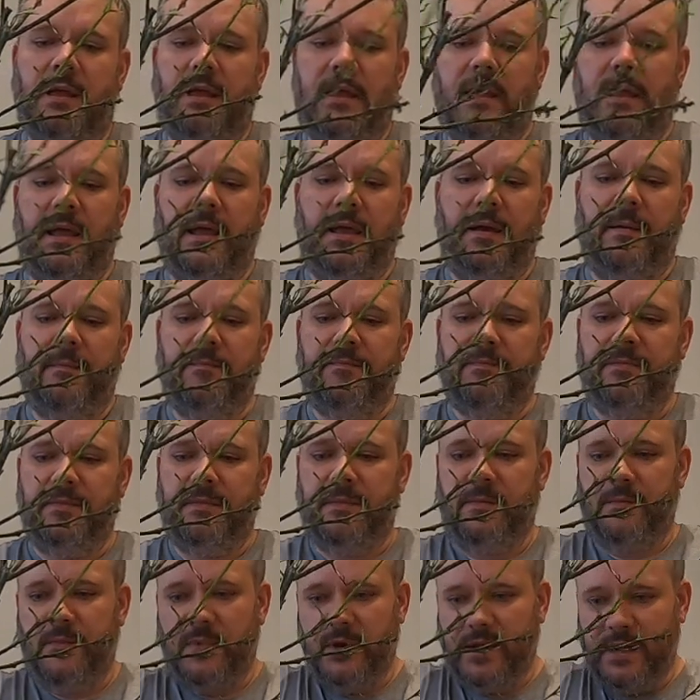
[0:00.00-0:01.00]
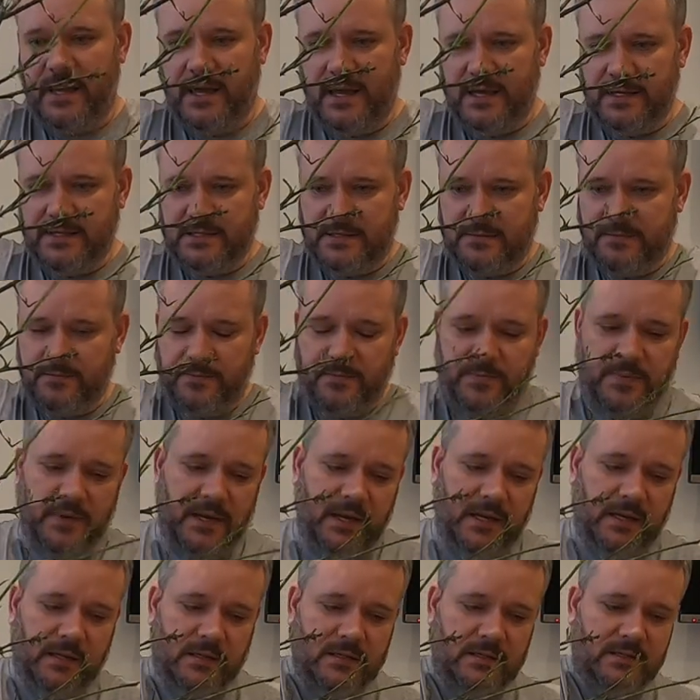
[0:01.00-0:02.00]
Um, but it has
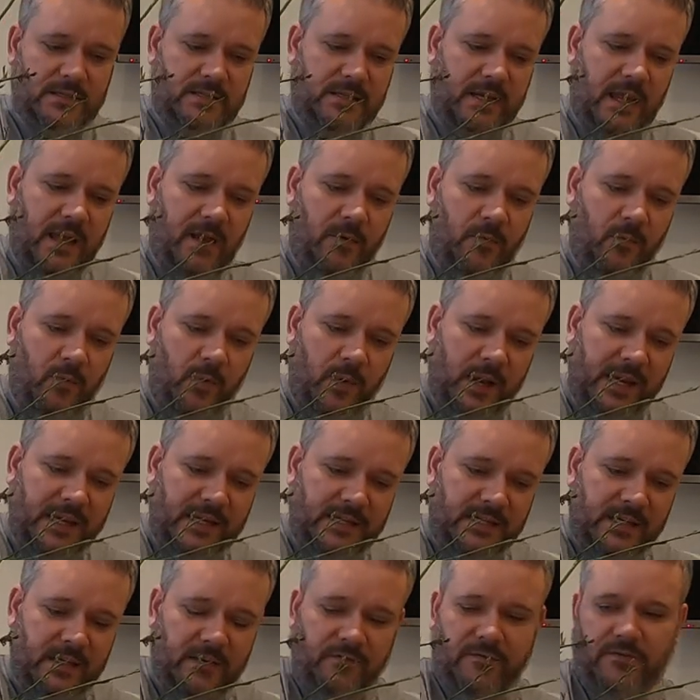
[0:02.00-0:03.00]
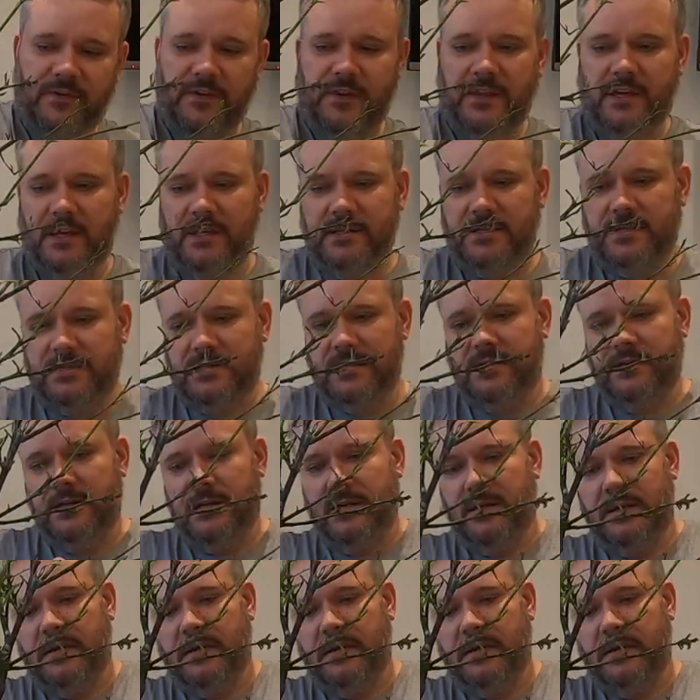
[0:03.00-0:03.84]
been sat waiting for this